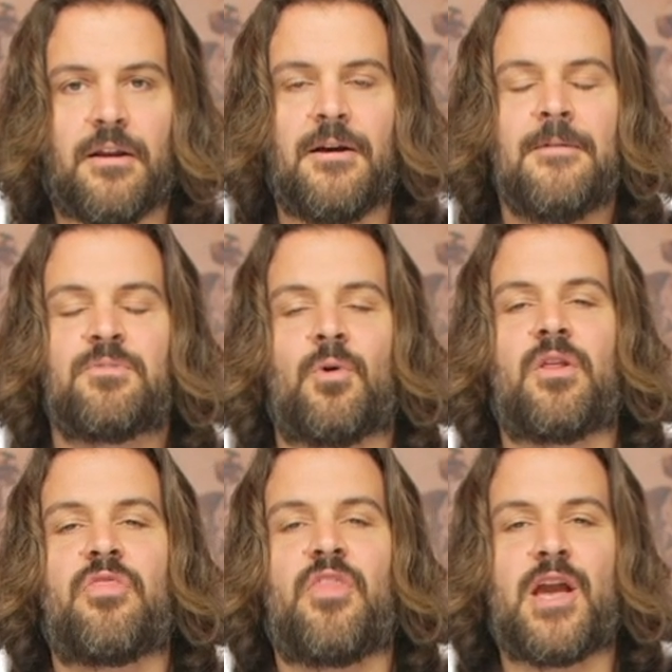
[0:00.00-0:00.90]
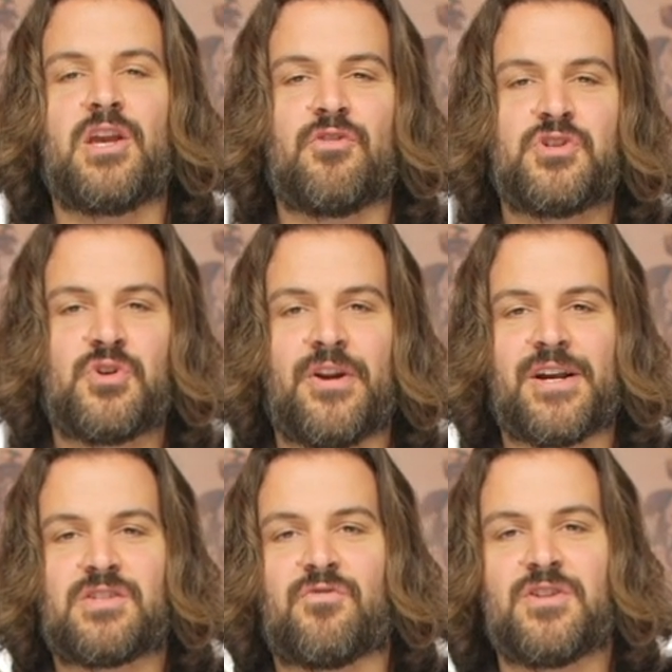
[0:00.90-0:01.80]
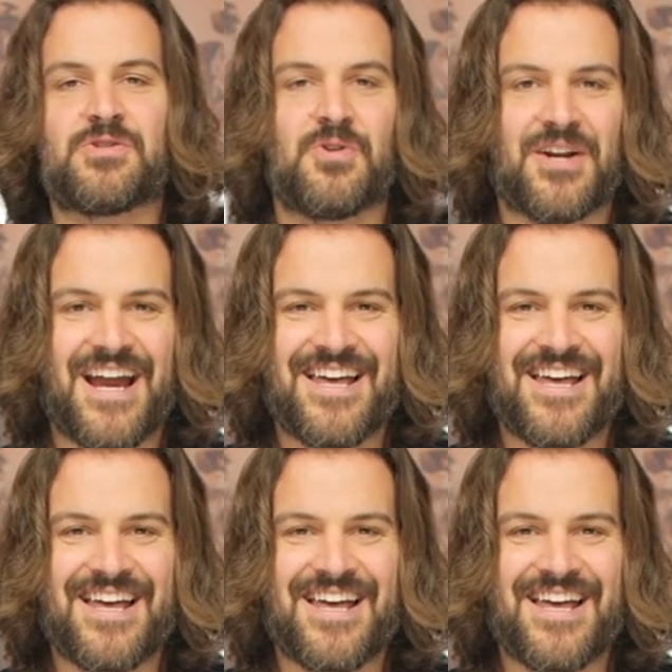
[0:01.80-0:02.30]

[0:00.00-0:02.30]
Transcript: I wanna thank you for joining us for this look